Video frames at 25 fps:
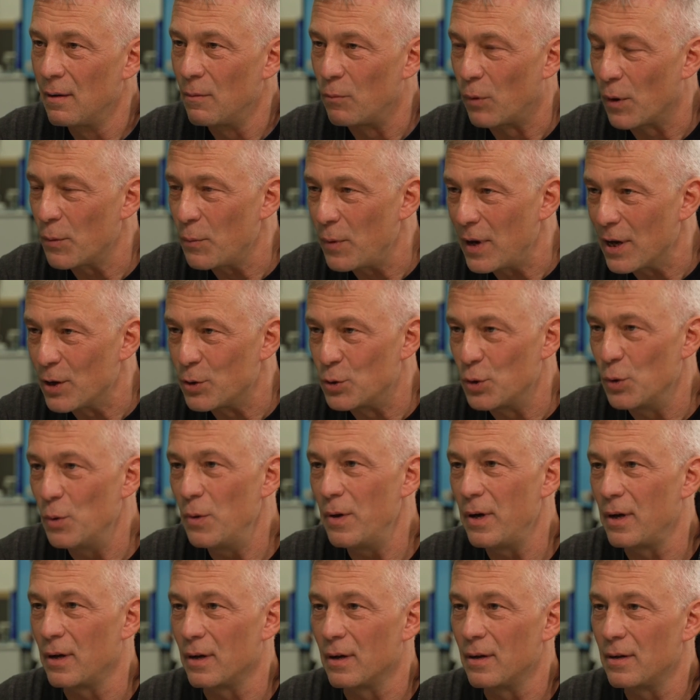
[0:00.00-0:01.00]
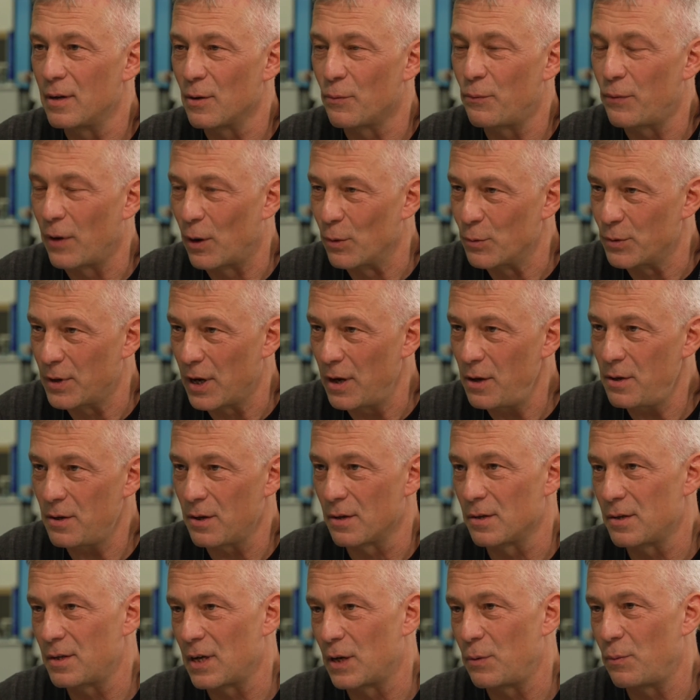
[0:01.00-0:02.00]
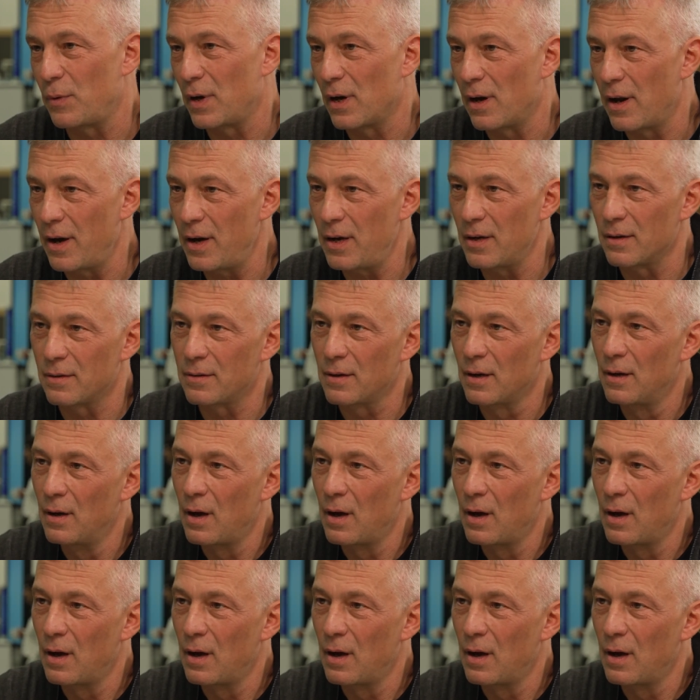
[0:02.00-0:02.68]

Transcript: What we are doing, the foundations that we laid,